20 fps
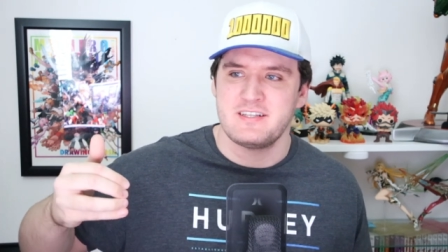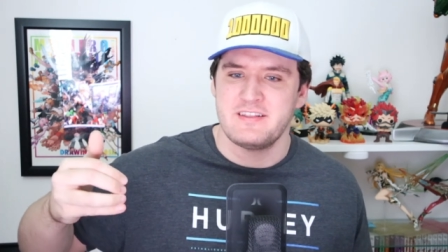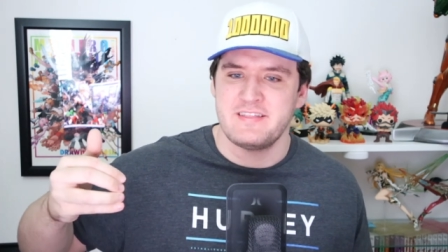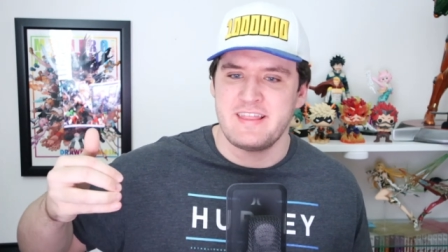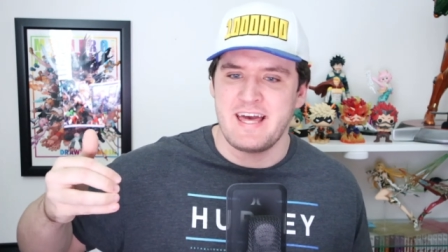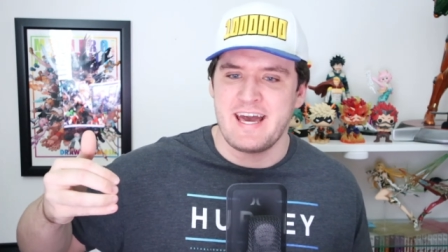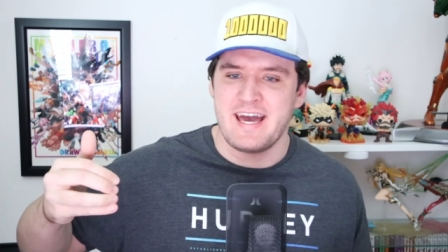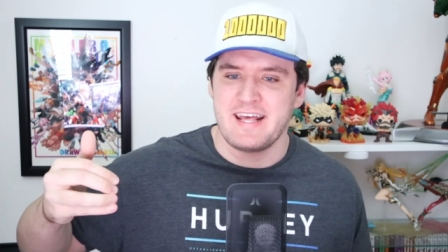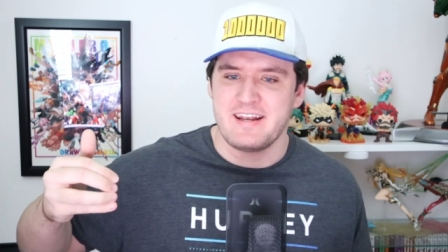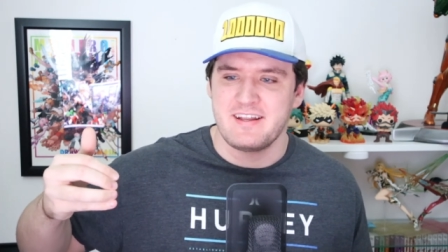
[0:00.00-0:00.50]

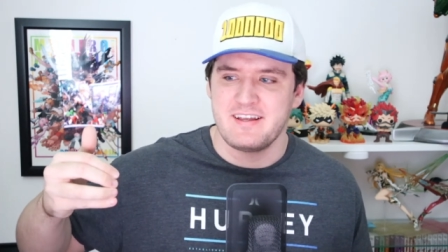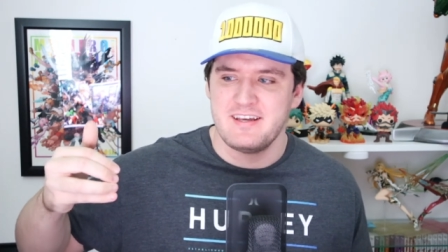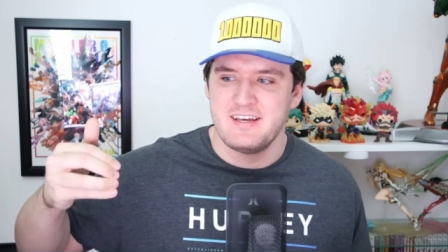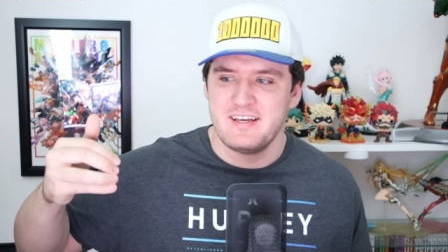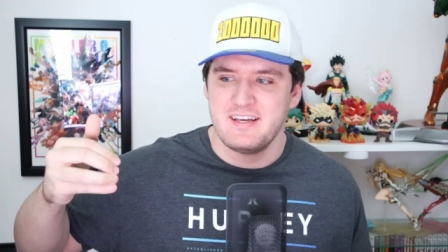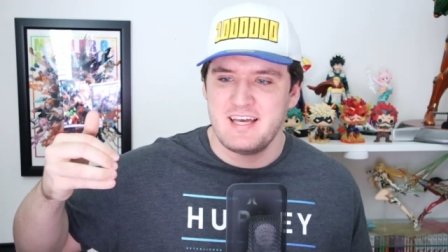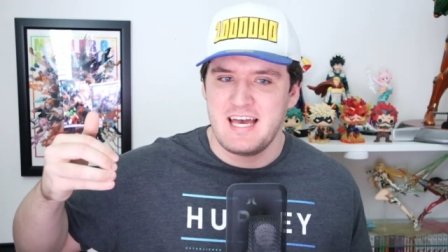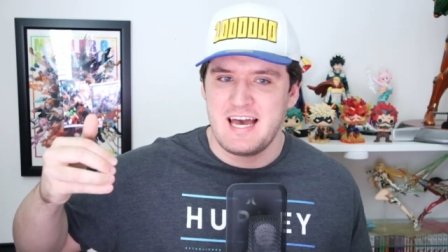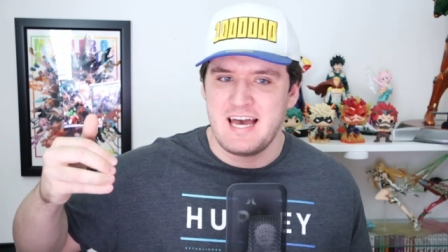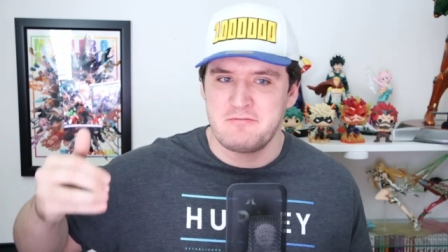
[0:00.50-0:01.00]
that
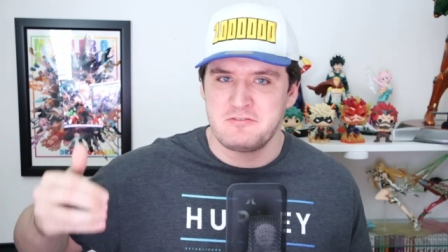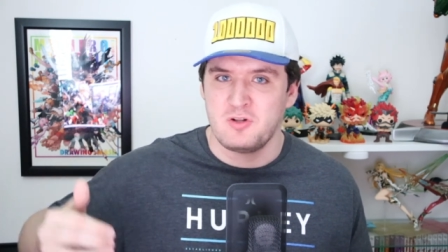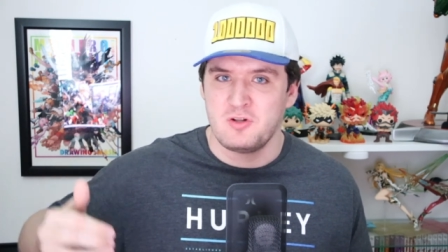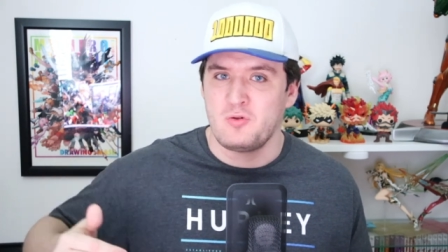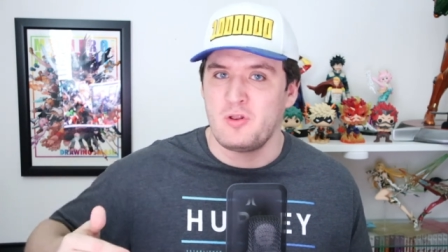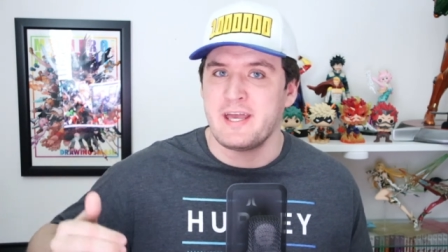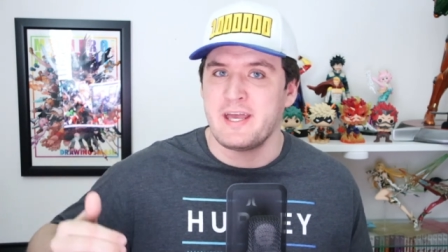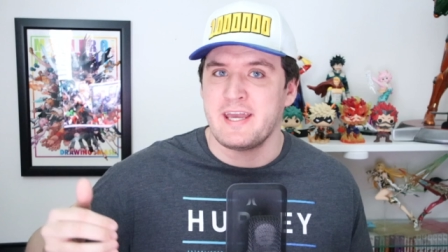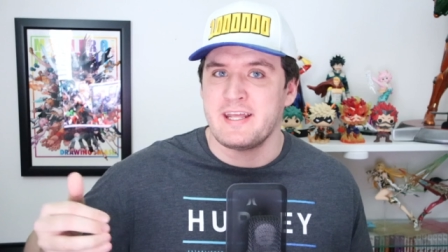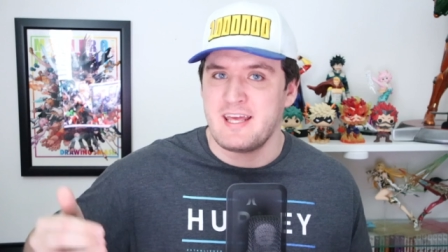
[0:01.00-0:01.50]
have
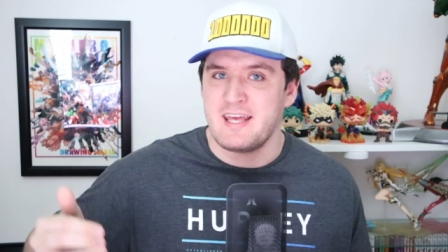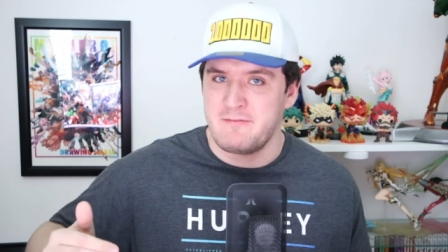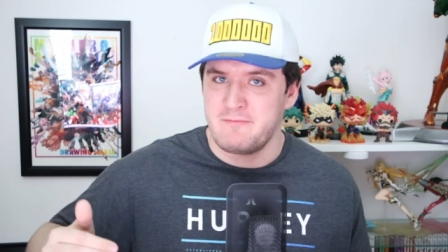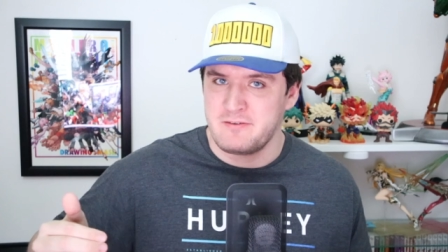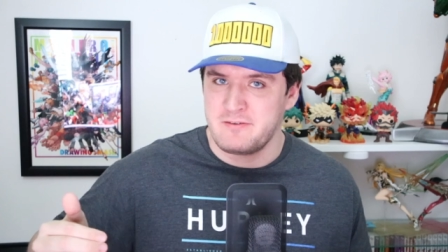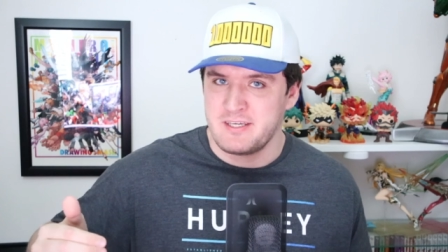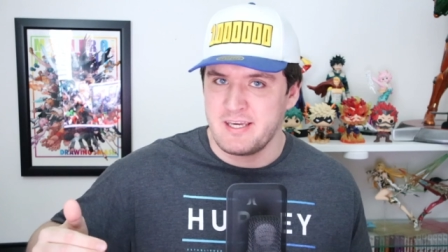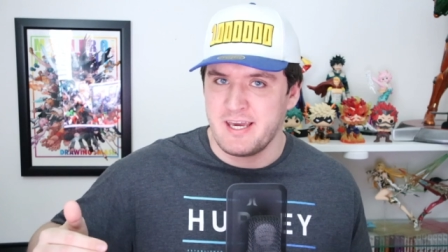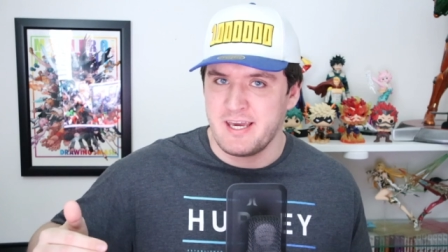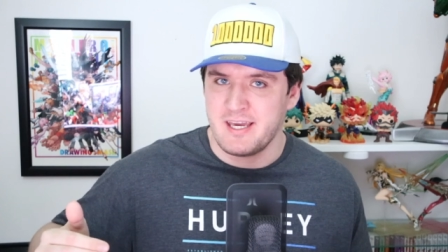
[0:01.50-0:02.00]
delayed
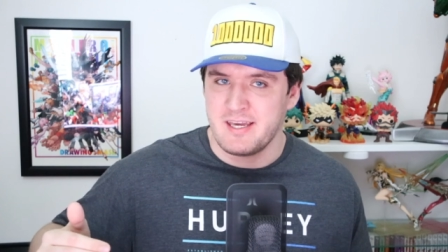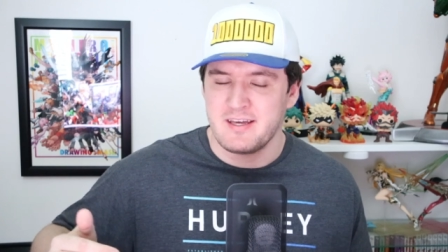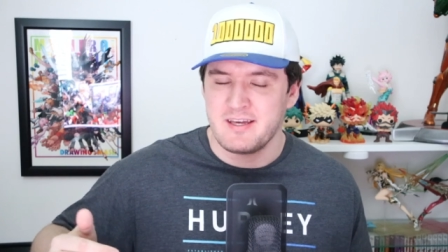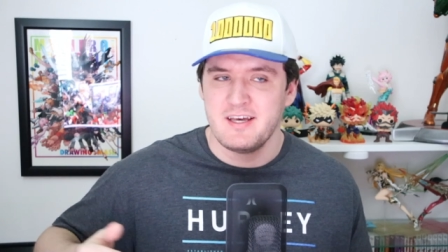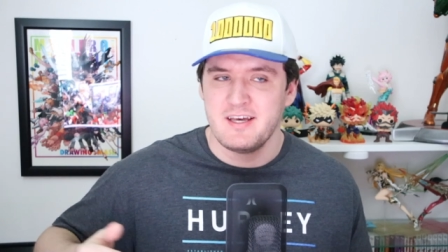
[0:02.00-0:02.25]
MVA.